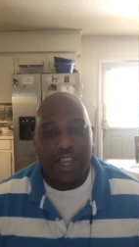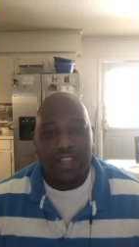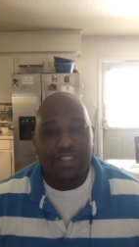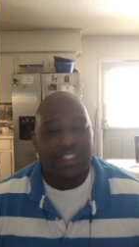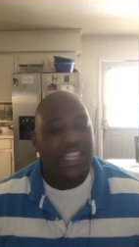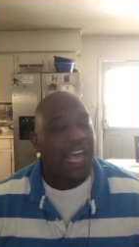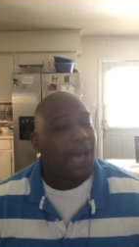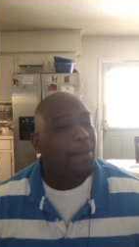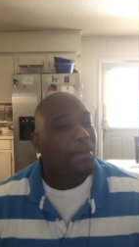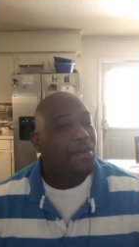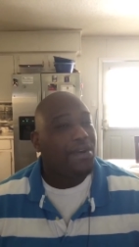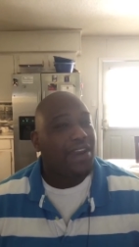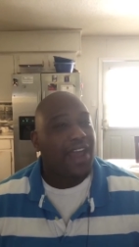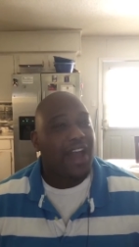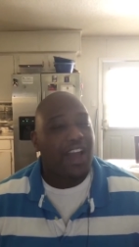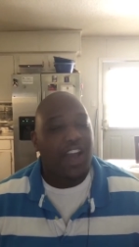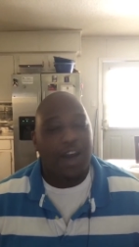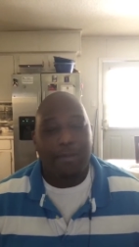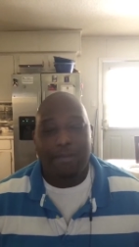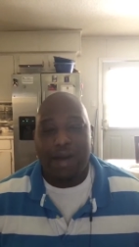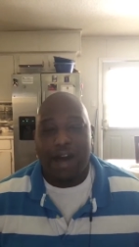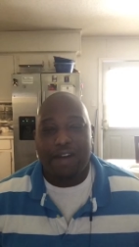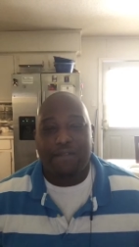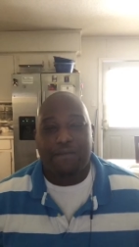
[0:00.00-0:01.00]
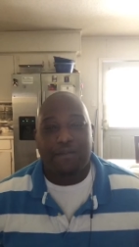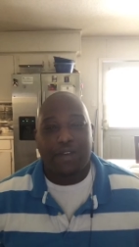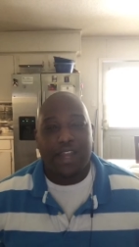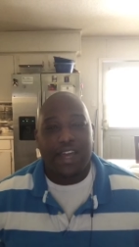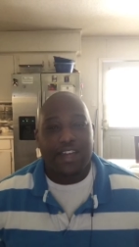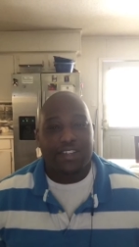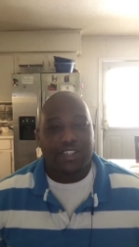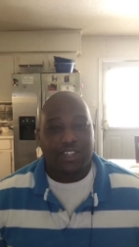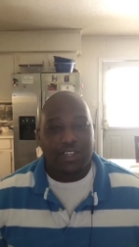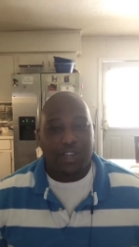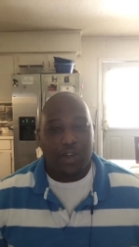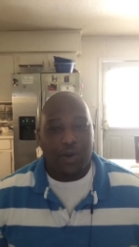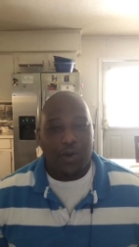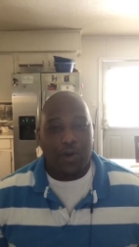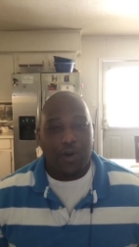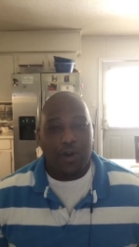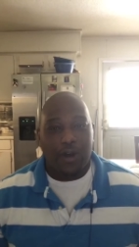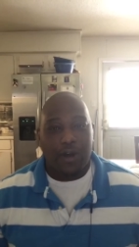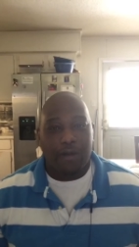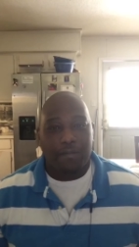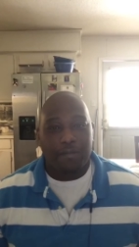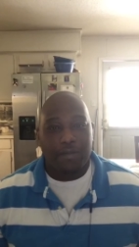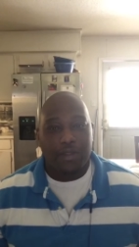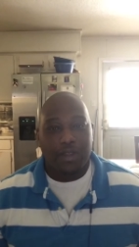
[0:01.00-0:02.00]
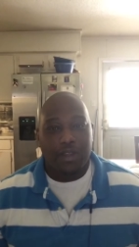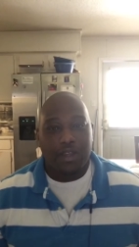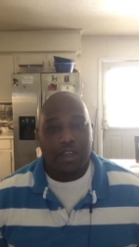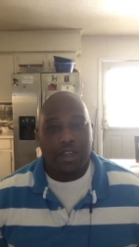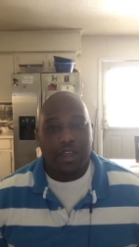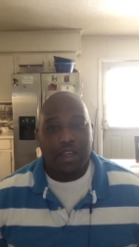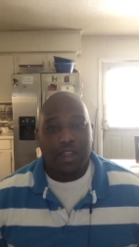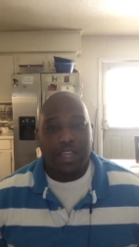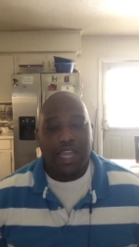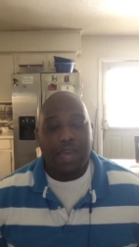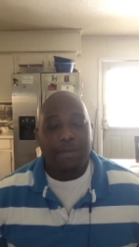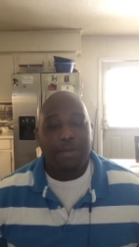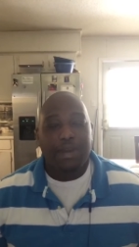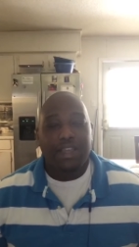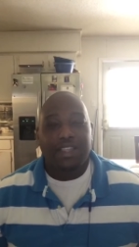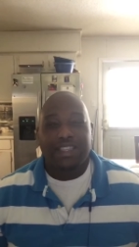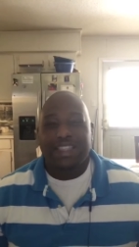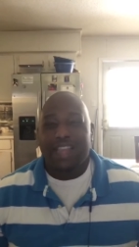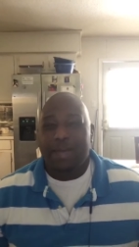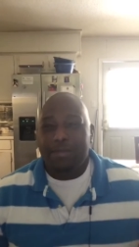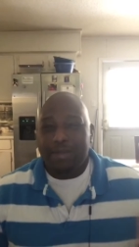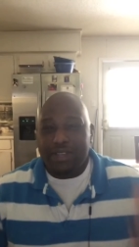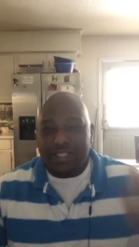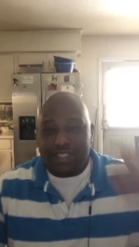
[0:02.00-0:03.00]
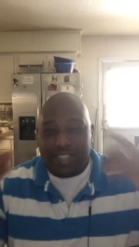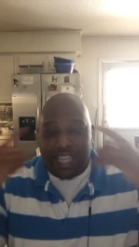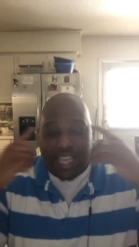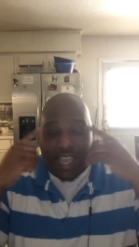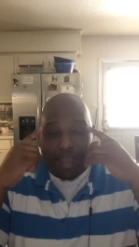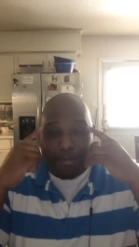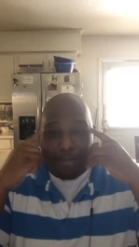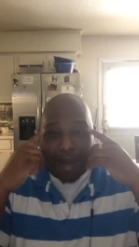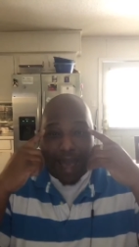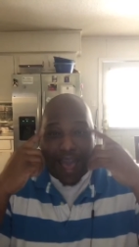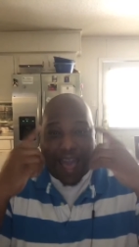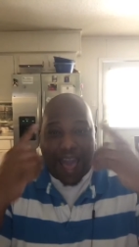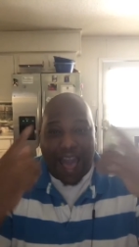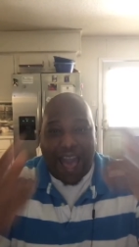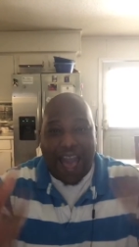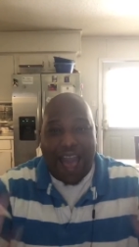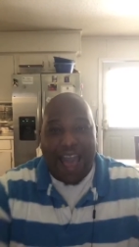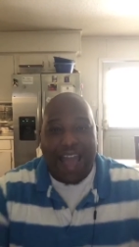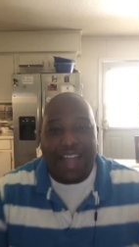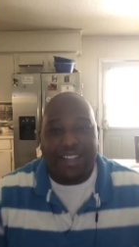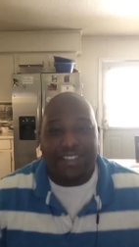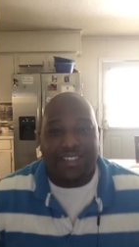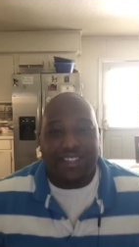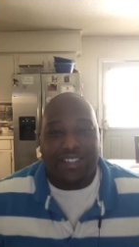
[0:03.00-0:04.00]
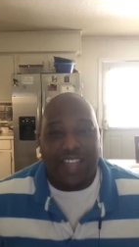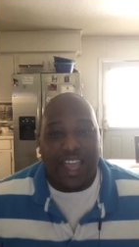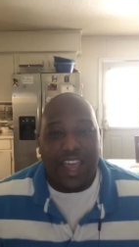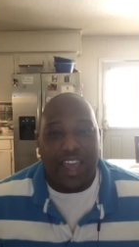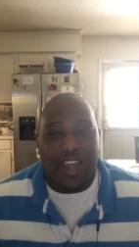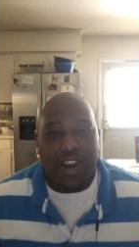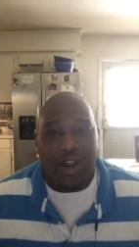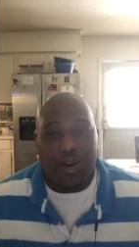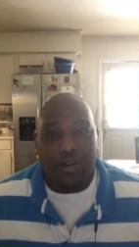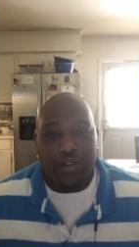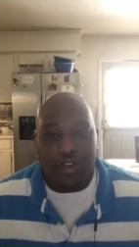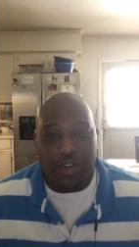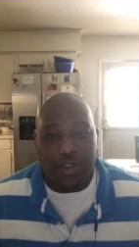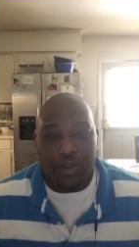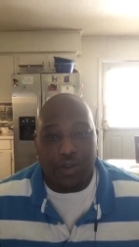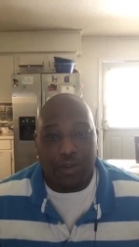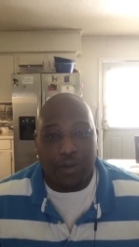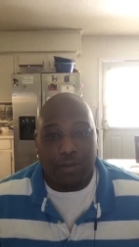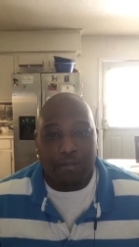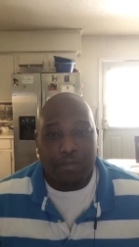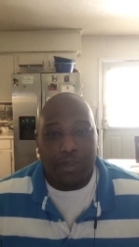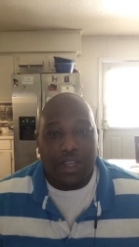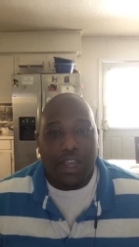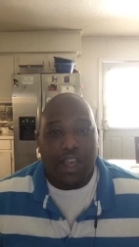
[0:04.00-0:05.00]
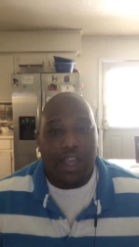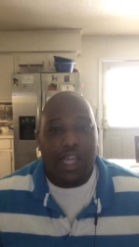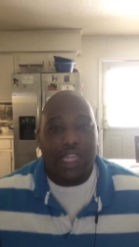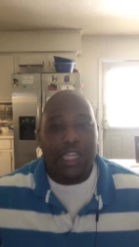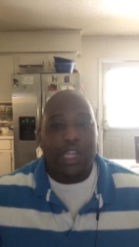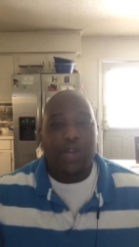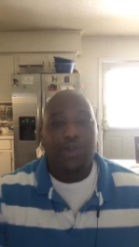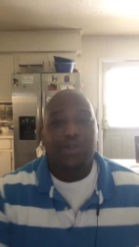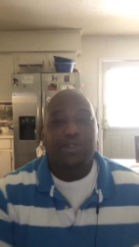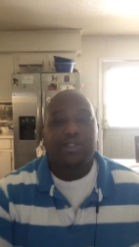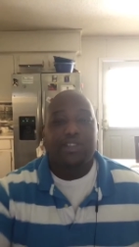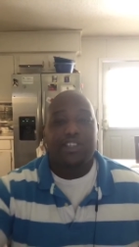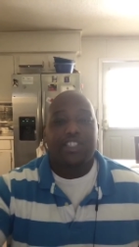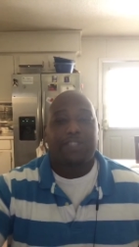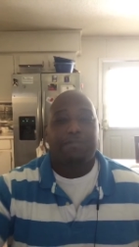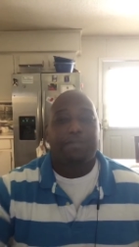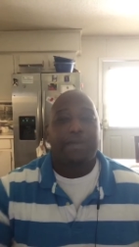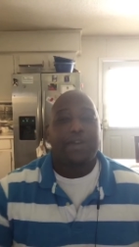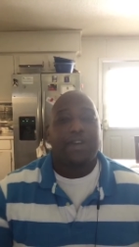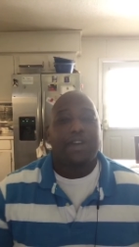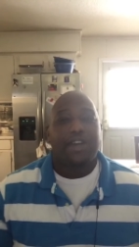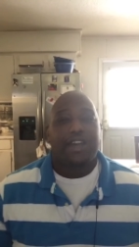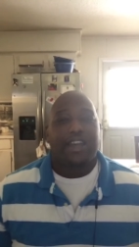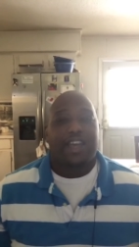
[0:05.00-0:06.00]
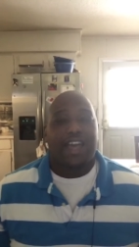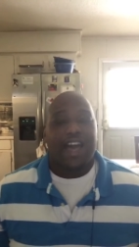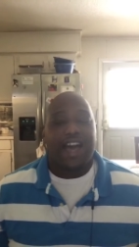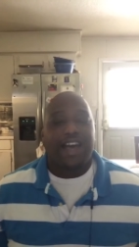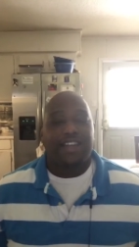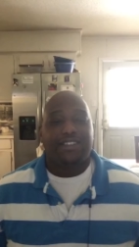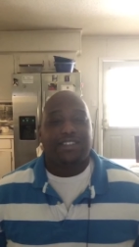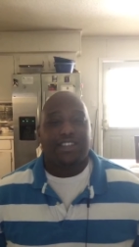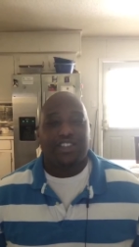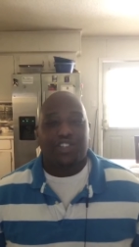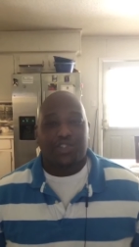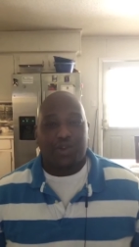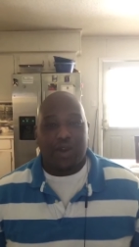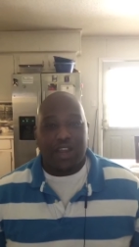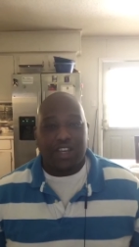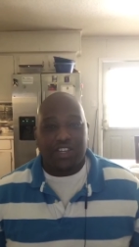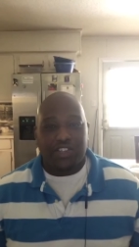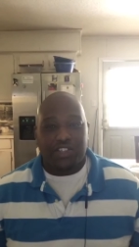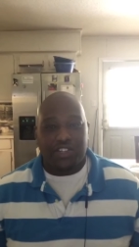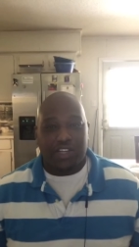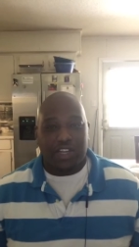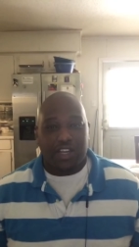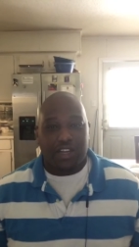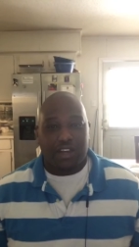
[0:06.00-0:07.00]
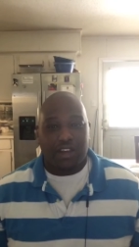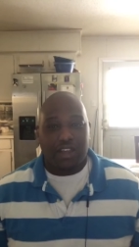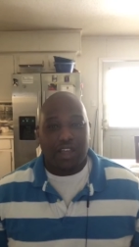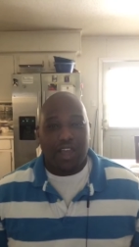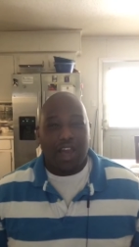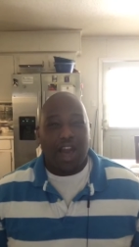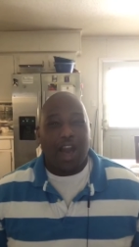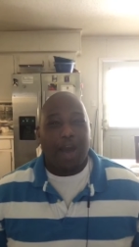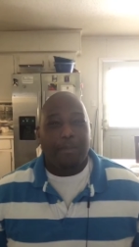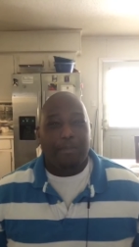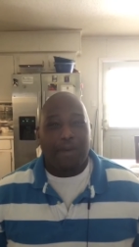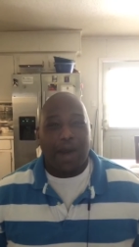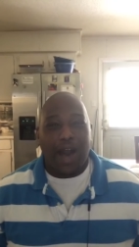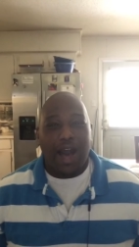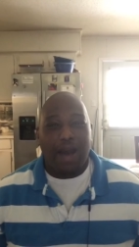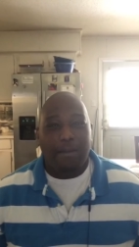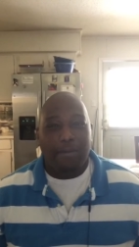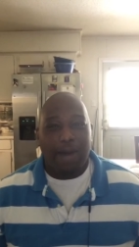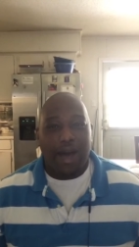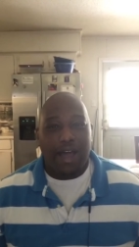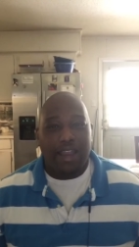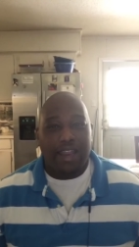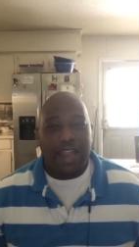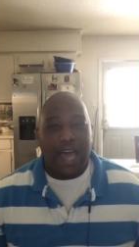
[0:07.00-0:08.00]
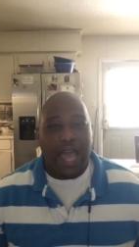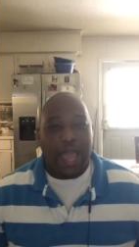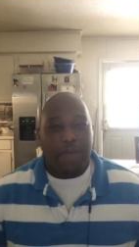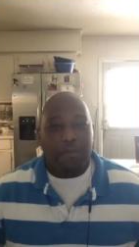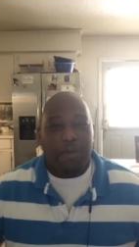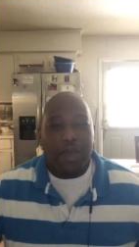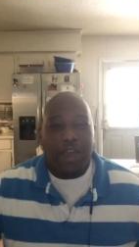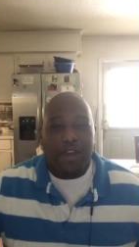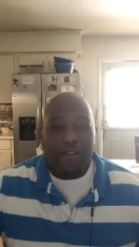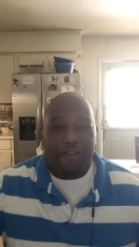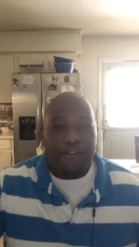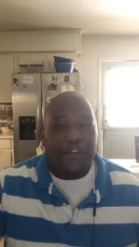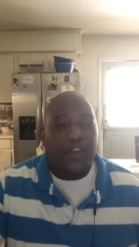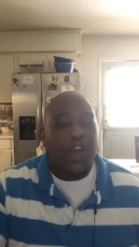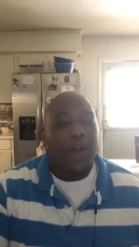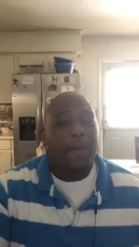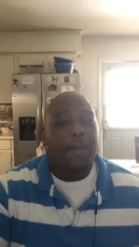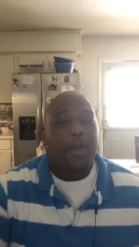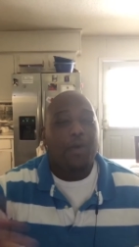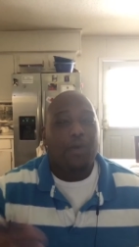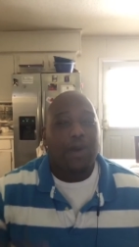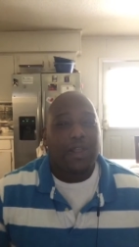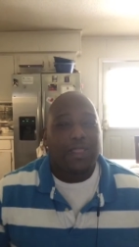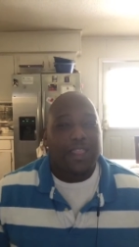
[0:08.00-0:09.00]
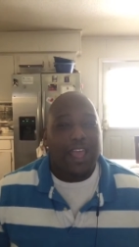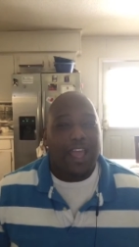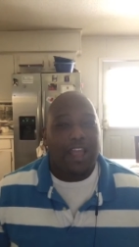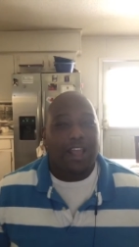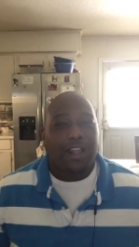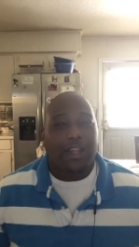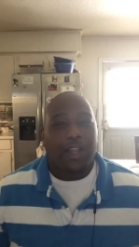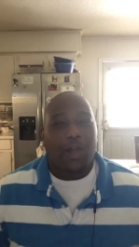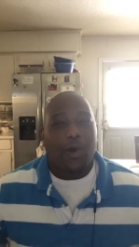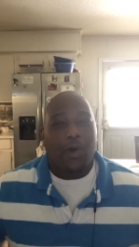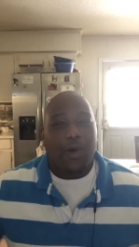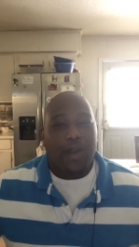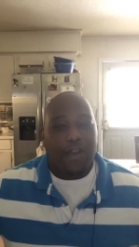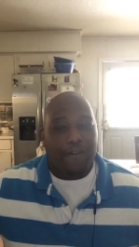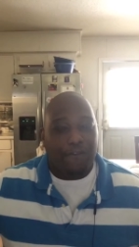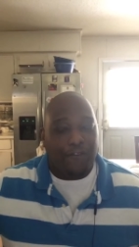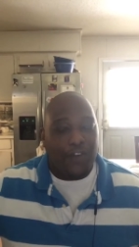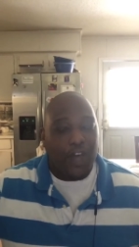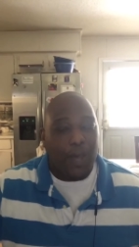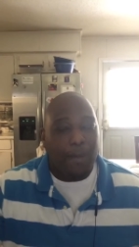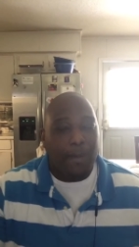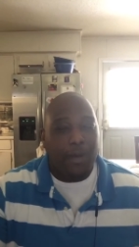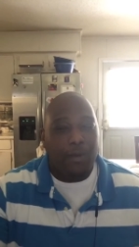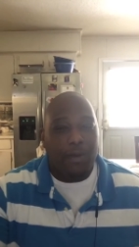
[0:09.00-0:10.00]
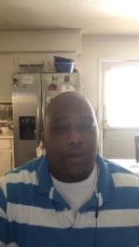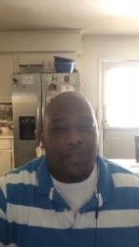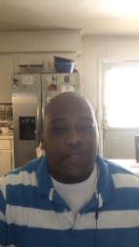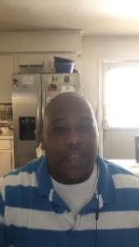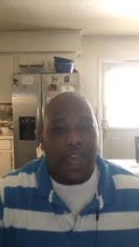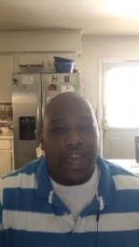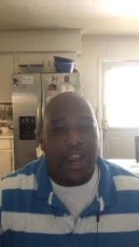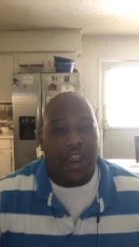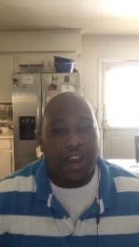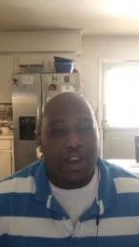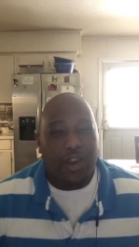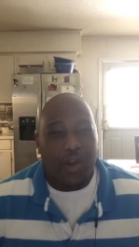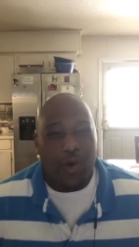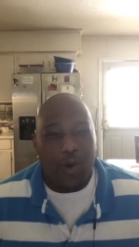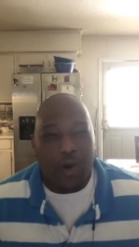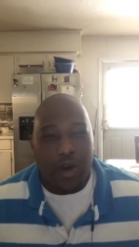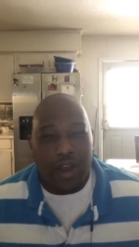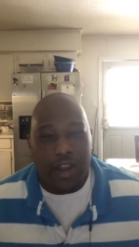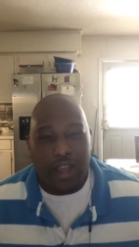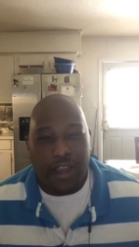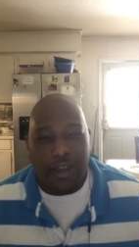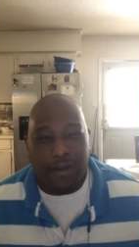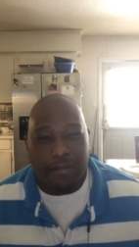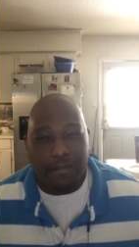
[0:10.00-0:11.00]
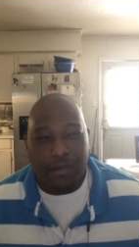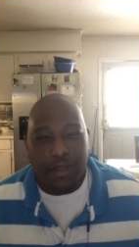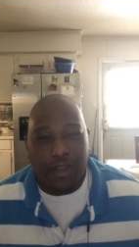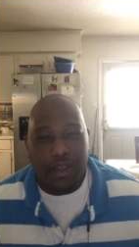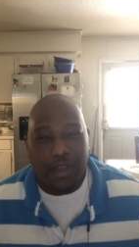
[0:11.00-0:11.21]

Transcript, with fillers: Tabernacle my flesh, Lord. Let me let me keep my eyes stayed on you. Loose the spirit of concentration upon my life. Fill me with that glory. Fill me with that anointing.